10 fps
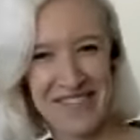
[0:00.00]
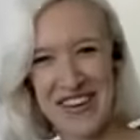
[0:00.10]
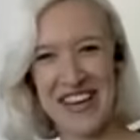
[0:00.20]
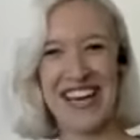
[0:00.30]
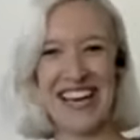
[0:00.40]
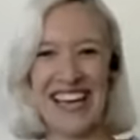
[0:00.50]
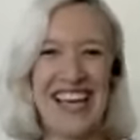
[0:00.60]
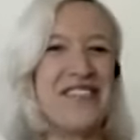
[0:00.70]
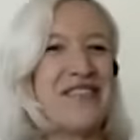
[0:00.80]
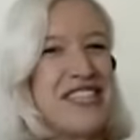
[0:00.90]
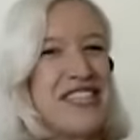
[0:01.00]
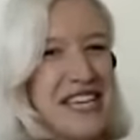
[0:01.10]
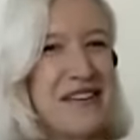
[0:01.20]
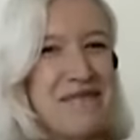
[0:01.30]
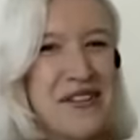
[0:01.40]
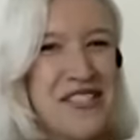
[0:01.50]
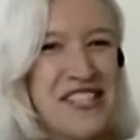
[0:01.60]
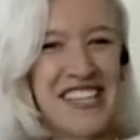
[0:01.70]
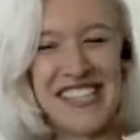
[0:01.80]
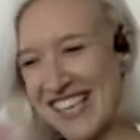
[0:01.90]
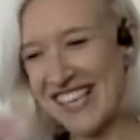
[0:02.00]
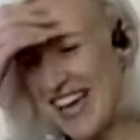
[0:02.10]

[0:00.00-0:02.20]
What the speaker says: But particular postures,